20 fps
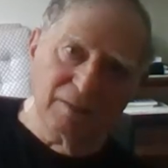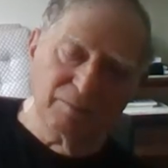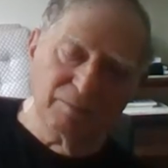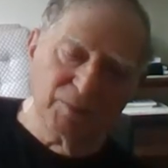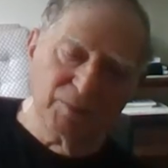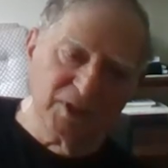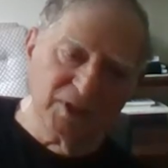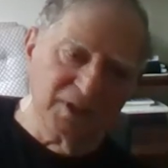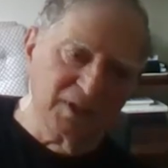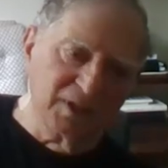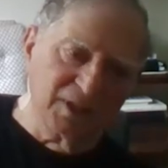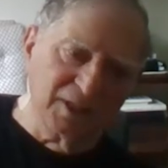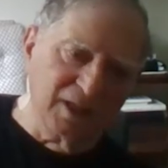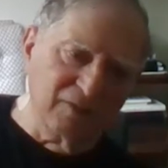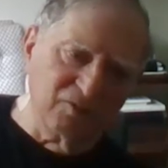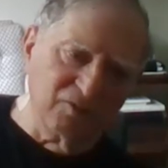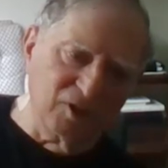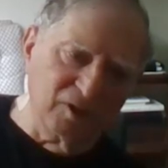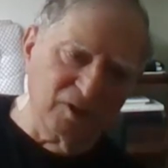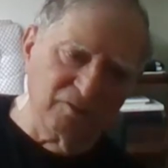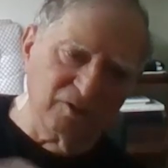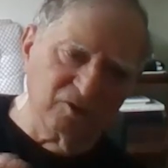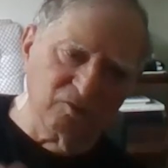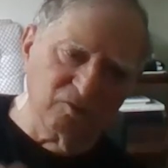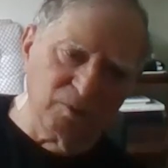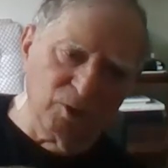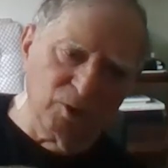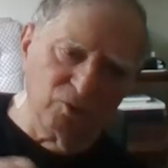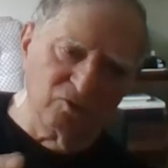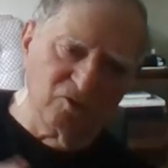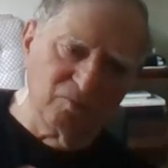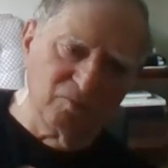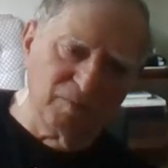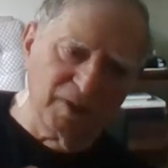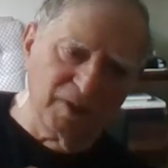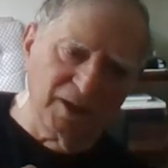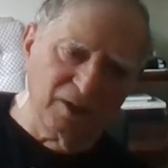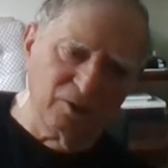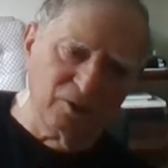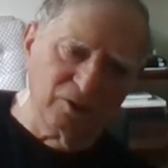but they didn't have a lot of explosive
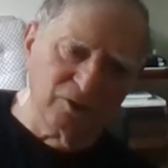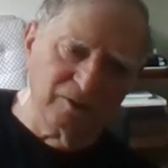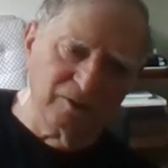power.